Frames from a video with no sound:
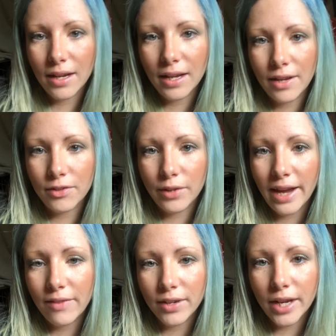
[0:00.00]
If you
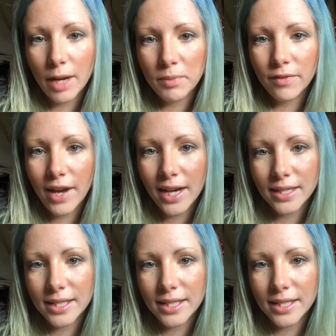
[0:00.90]
have a cup of hot